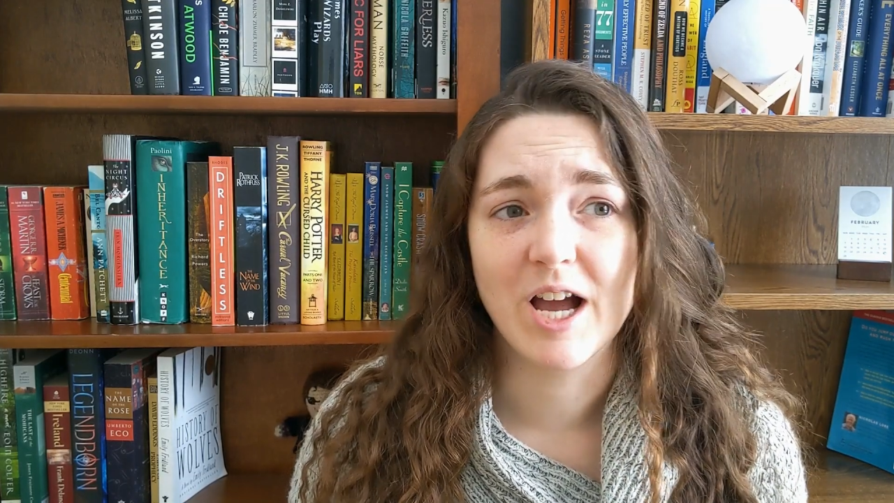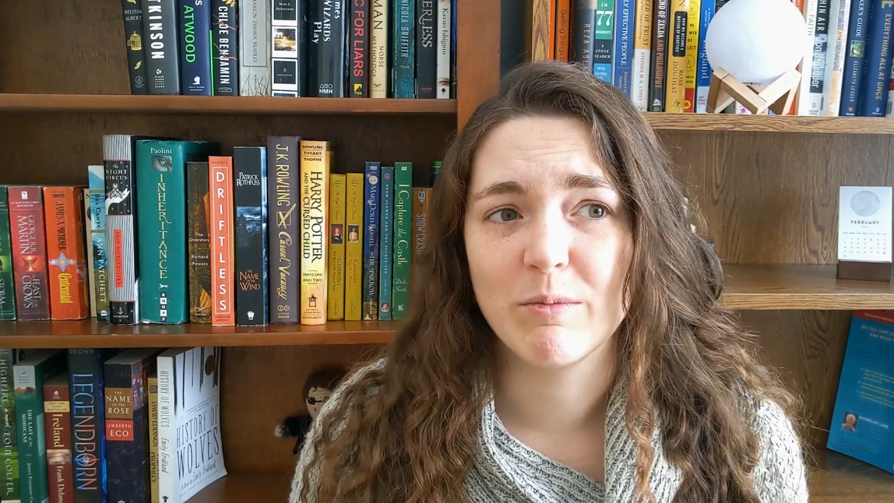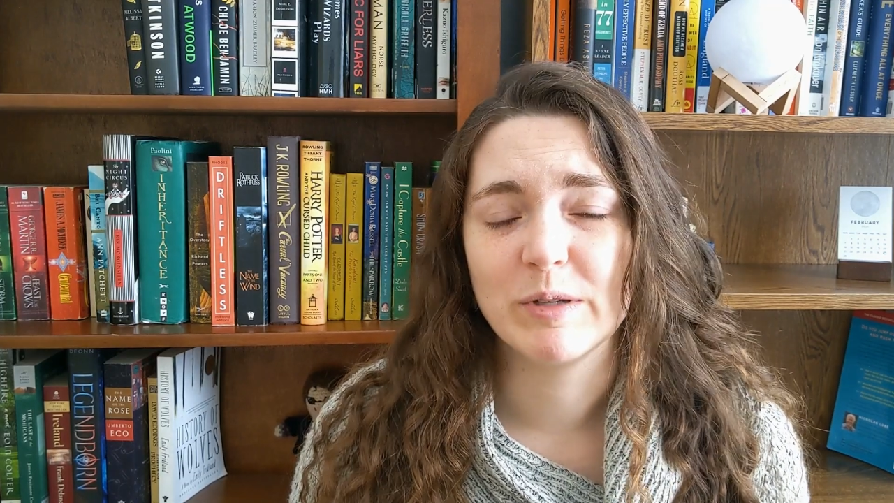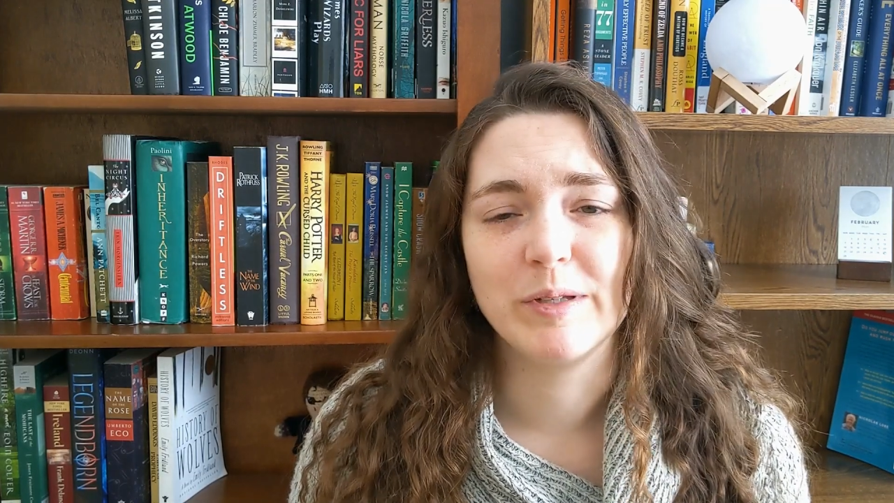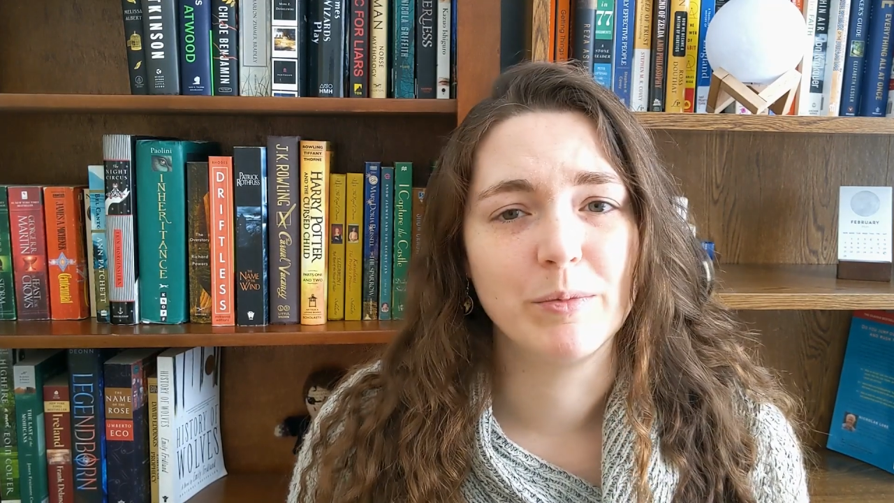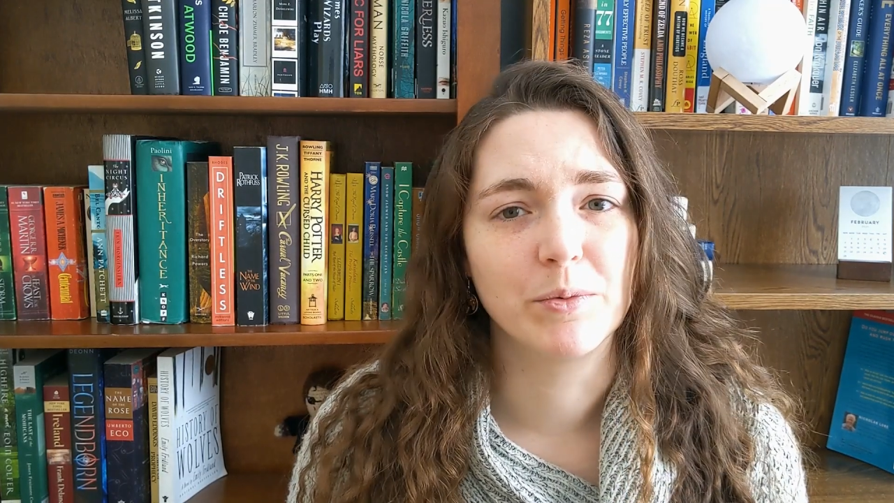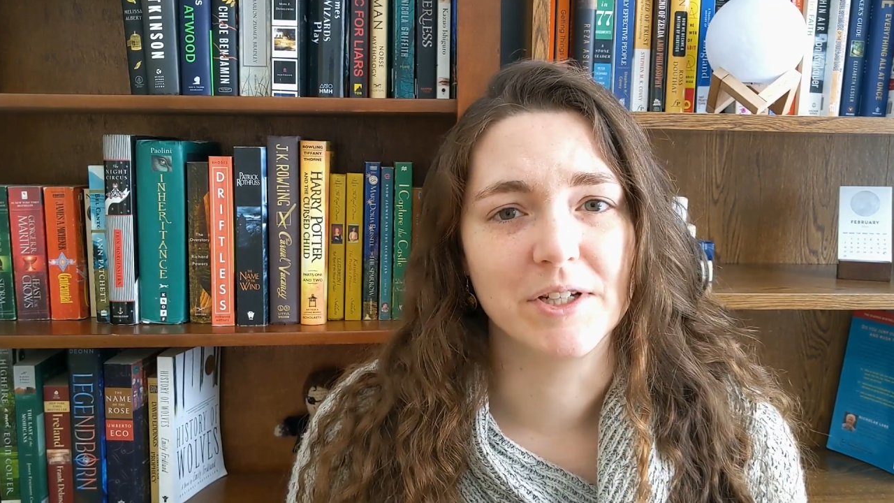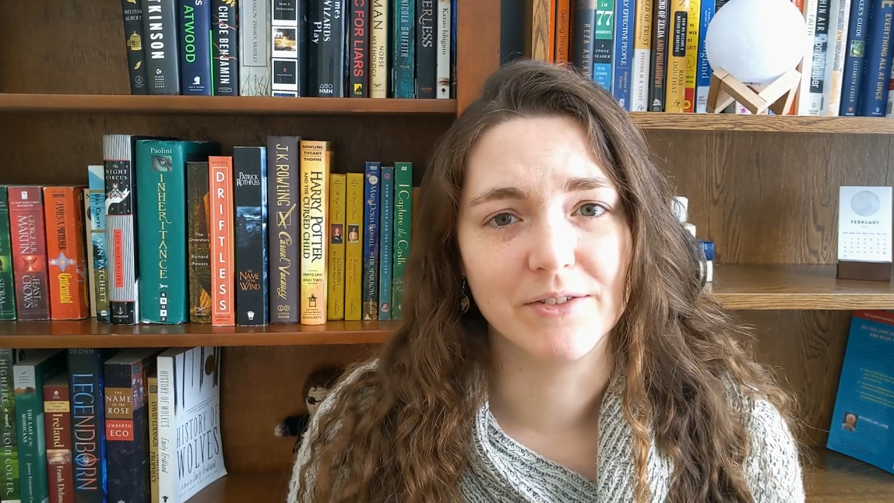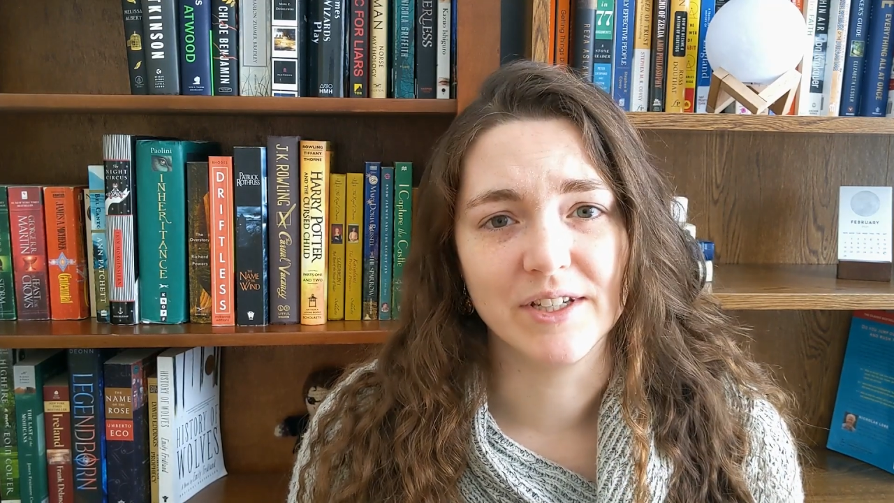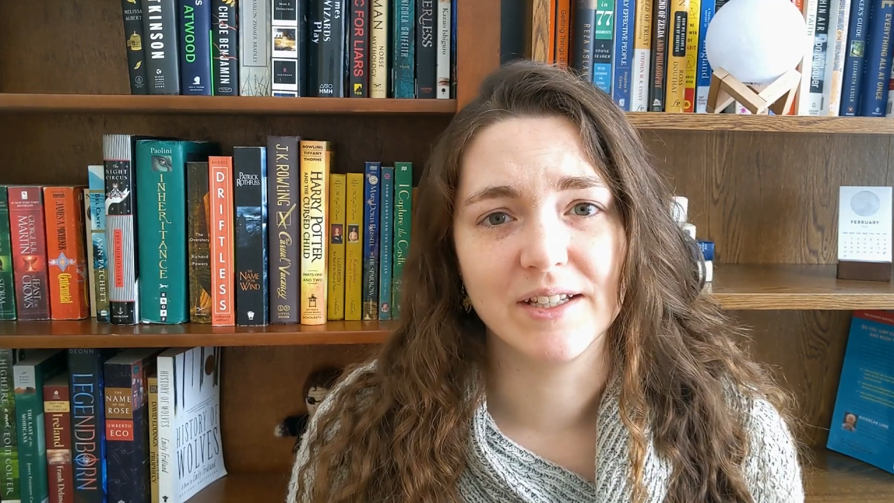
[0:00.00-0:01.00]
how many people
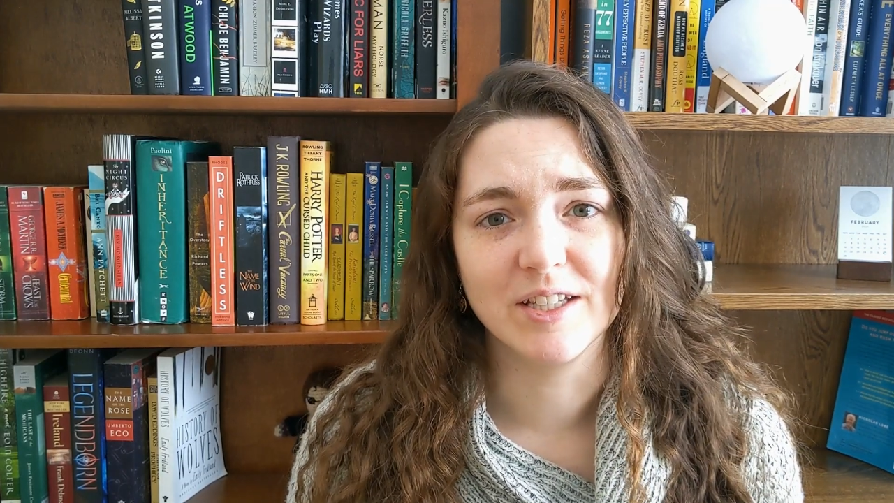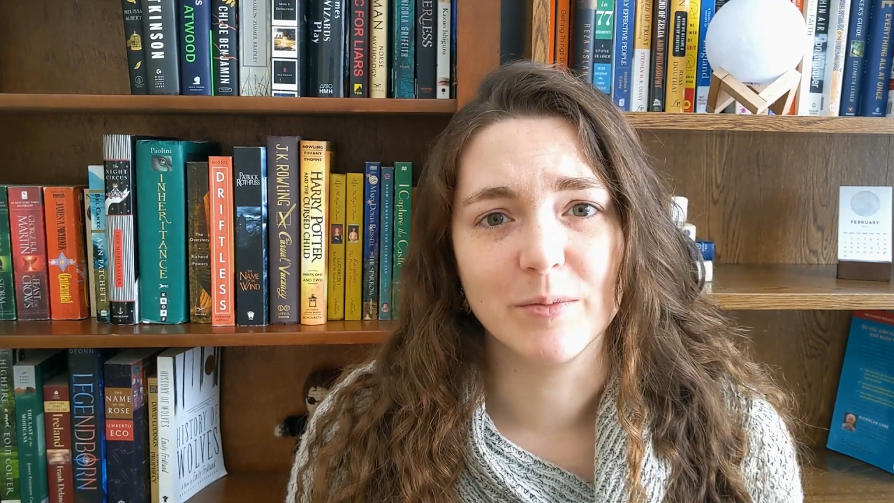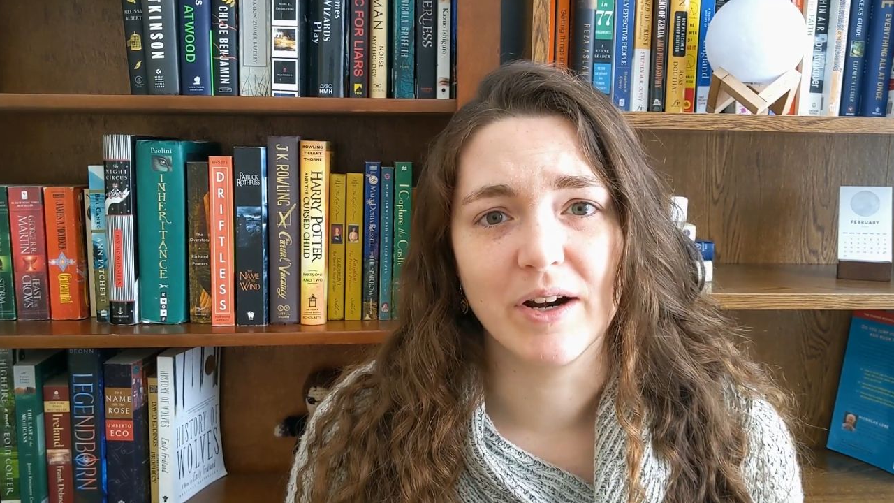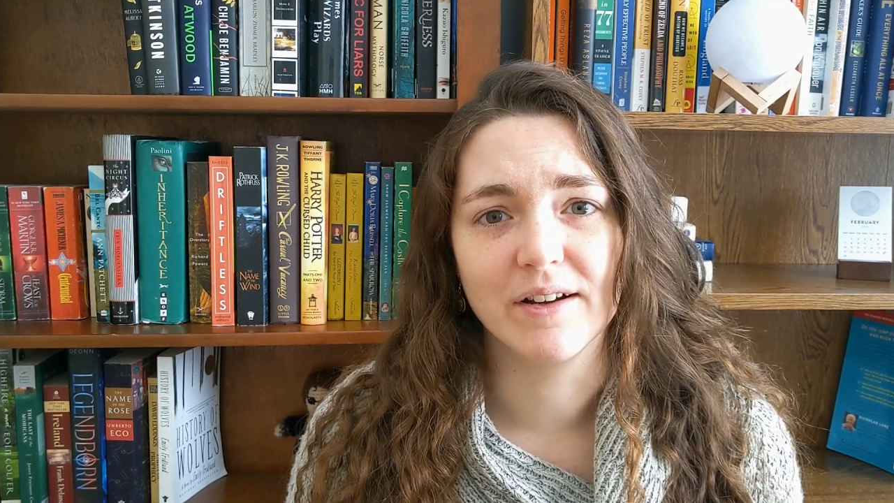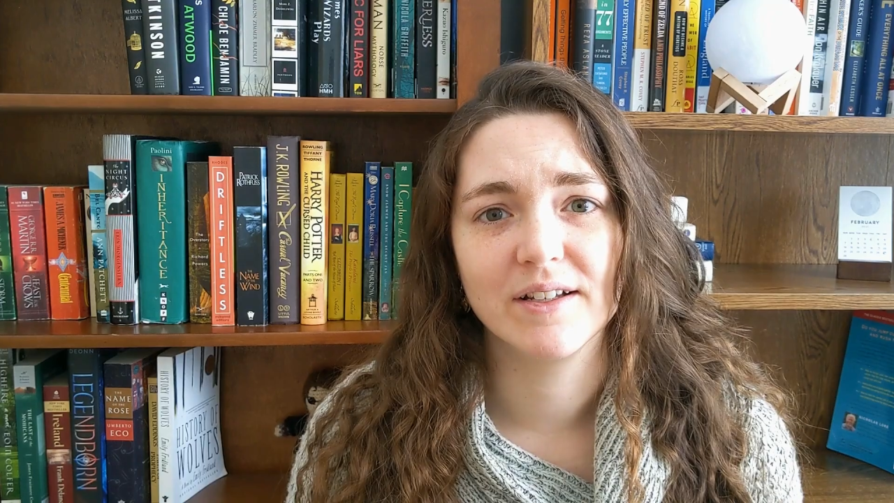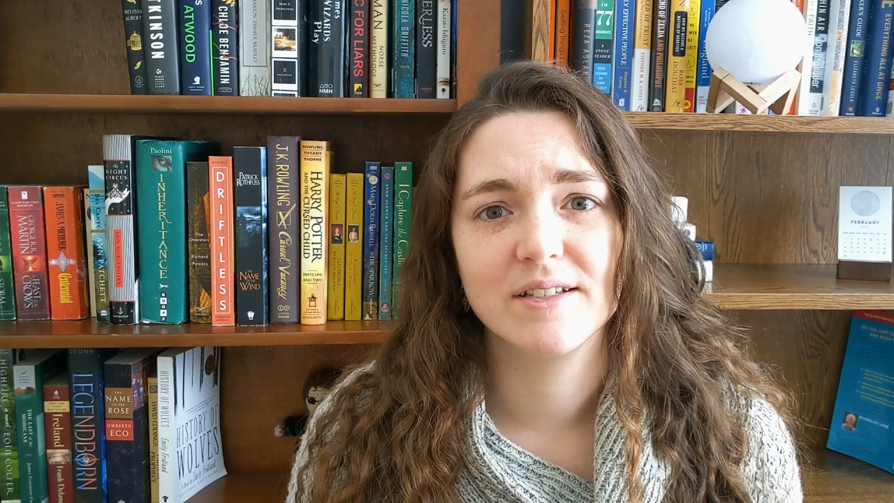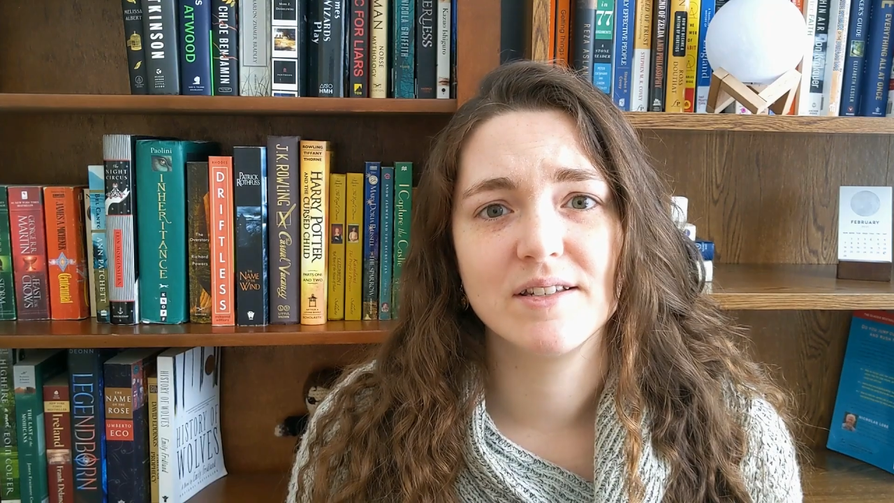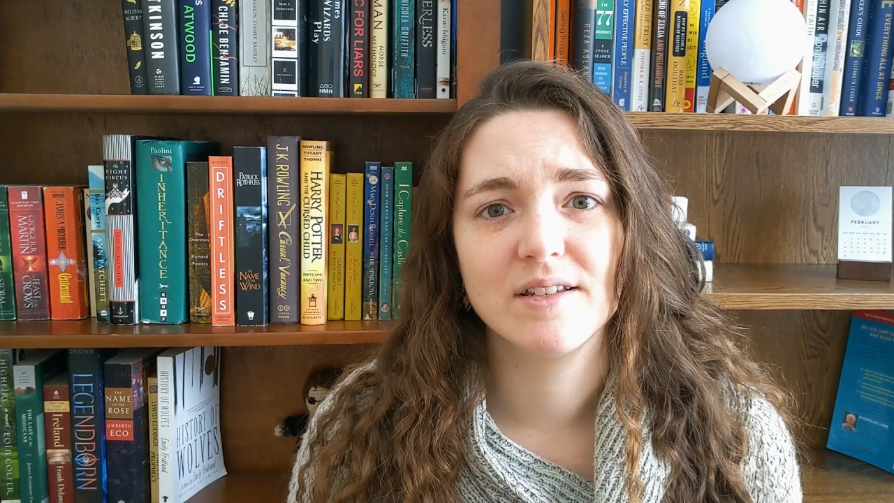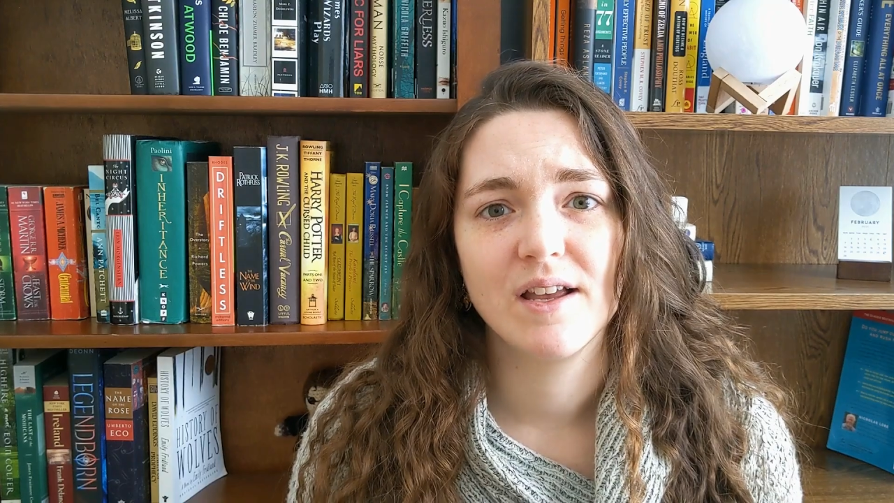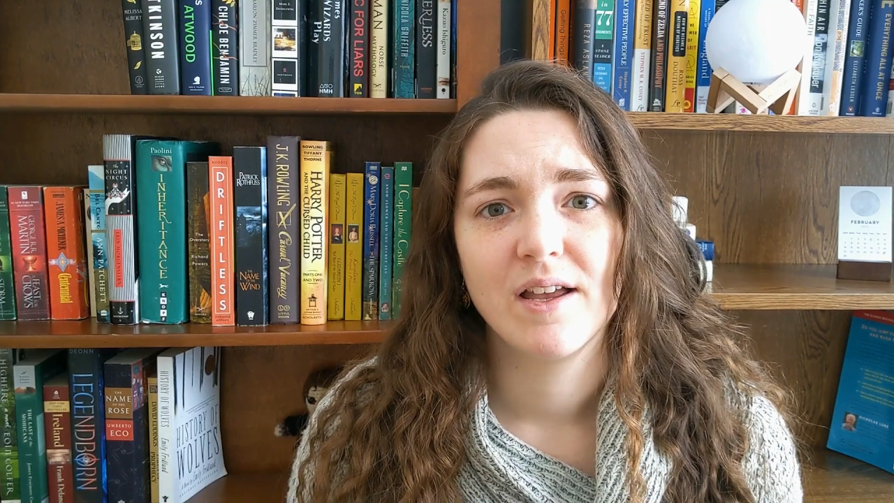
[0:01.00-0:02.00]
were living in the
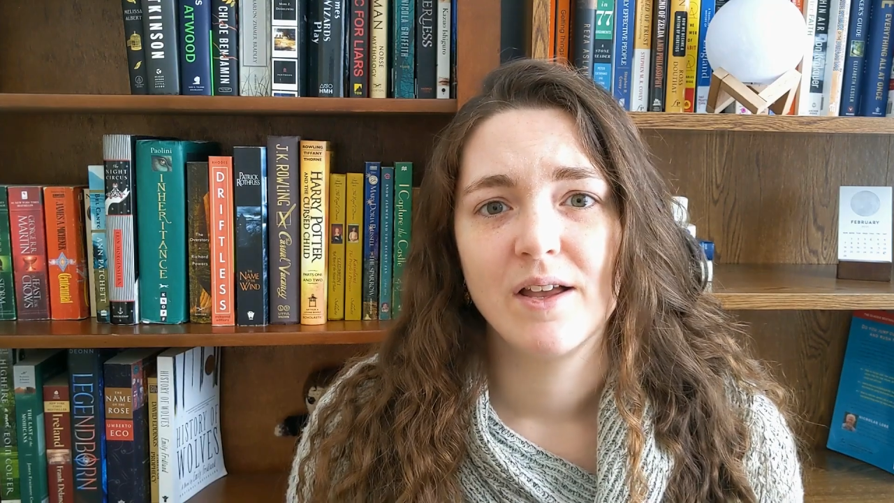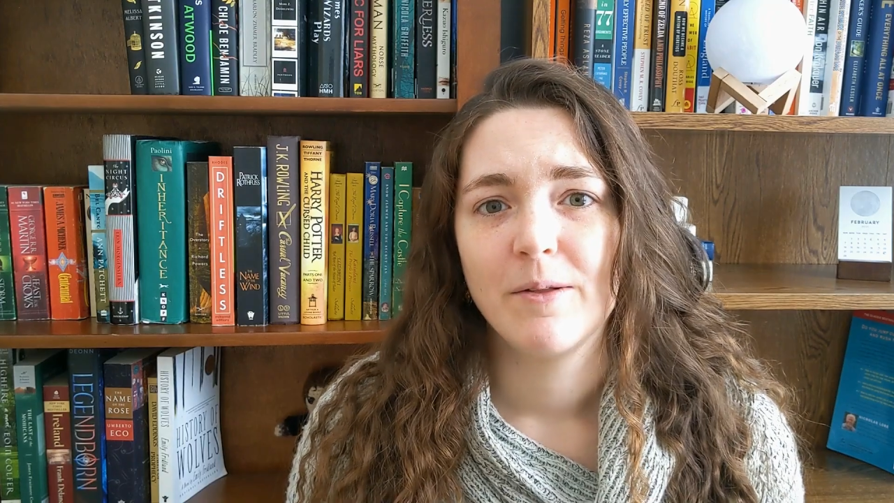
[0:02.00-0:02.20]
Americas?